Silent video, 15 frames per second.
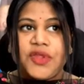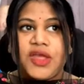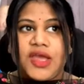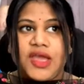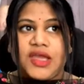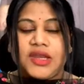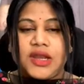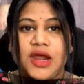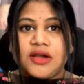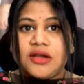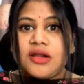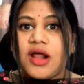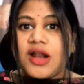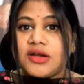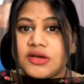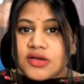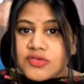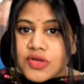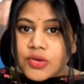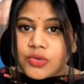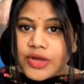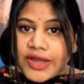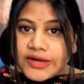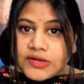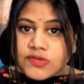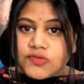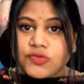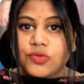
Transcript: And under ultrasound guidance,